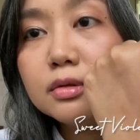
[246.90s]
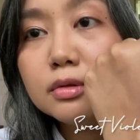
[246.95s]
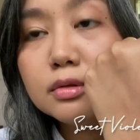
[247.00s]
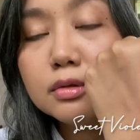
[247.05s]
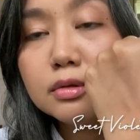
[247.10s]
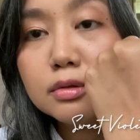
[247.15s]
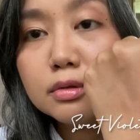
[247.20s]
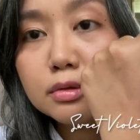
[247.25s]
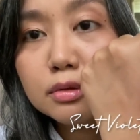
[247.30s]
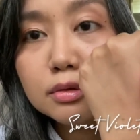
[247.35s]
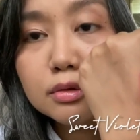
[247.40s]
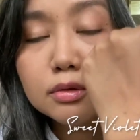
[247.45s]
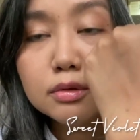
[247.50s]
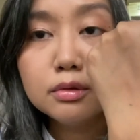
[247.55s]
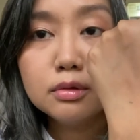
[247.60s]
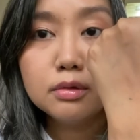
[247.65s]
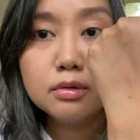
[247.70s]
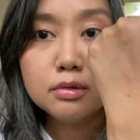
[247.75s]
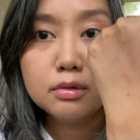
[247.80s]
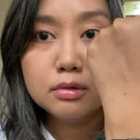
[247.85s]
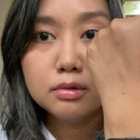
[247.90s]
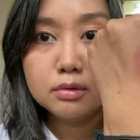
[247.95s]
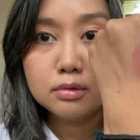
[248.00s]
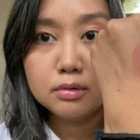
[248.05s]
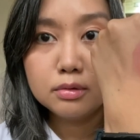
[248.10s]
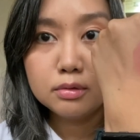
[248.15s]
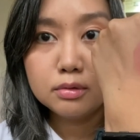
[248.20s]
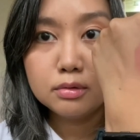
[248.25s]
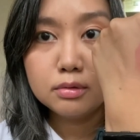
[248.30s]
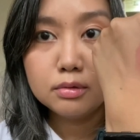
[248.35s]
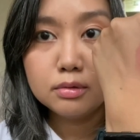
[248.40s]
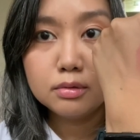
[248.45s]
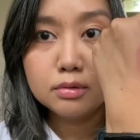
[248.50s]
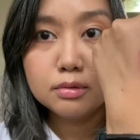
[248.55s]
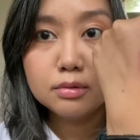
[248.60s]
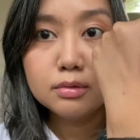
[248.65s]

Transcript: (silence)